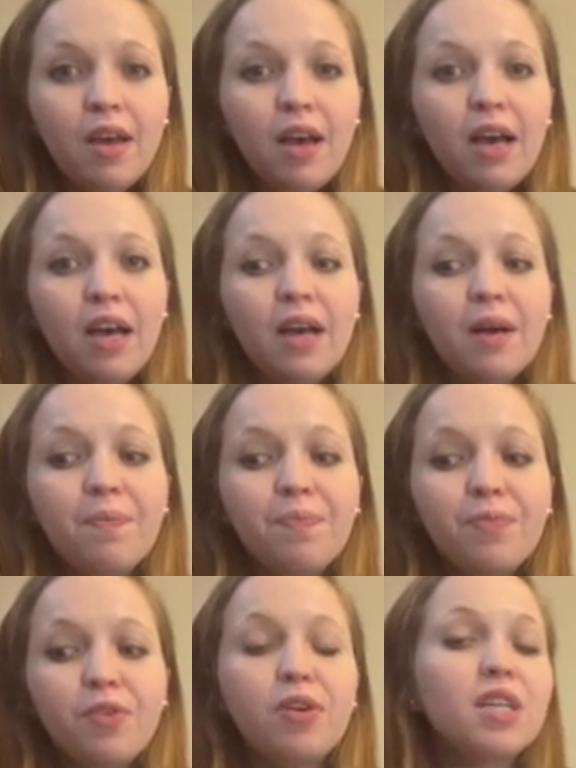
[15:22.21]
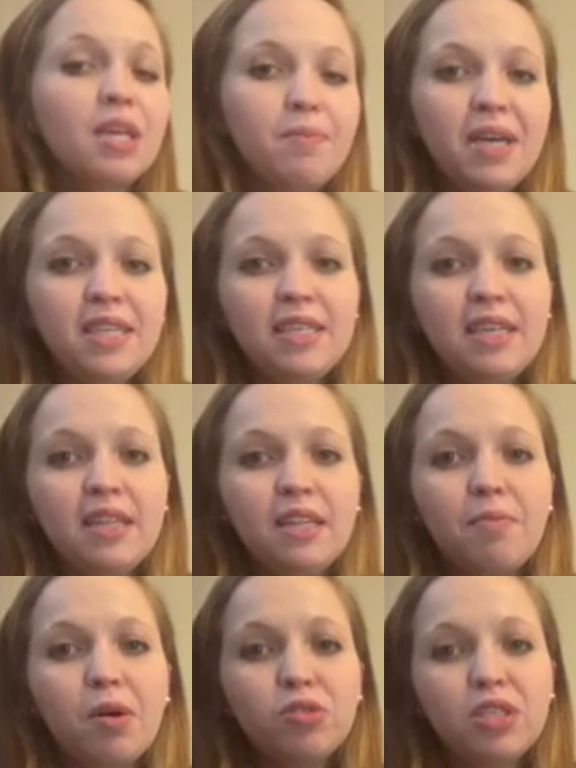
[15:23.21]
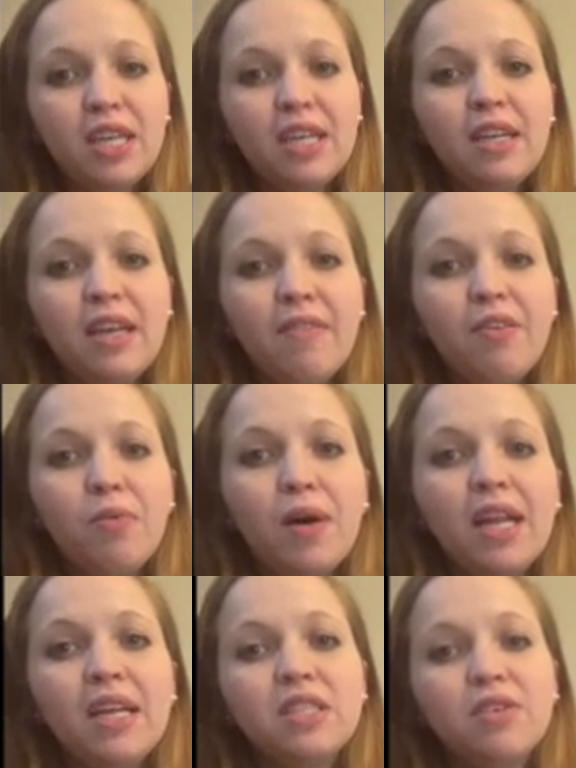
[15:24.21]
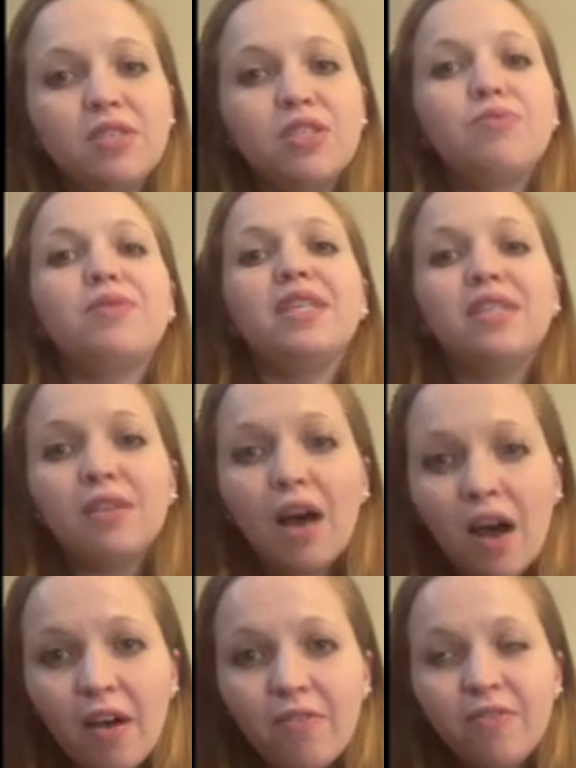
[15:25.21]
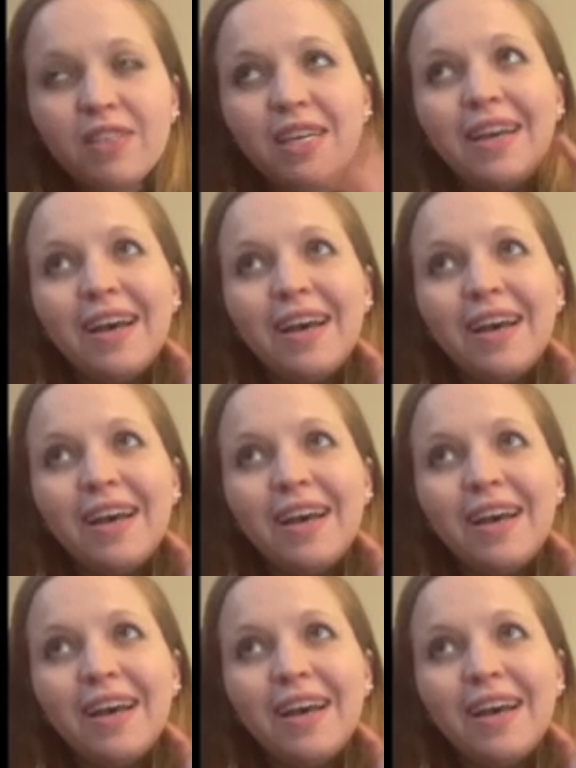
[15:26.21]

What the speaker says: You can limit the motion if you want it, so it's really soft.